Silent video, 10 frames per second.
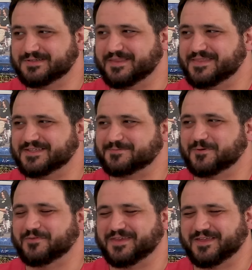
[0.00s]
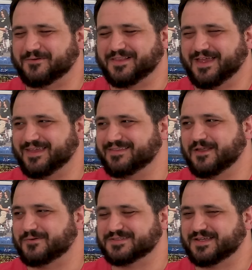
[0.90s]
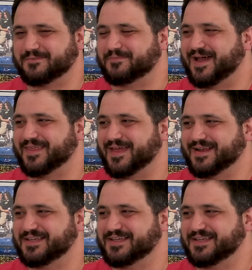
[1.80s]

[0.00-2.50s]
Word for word: In this movie, they were like, no one's going to buy that.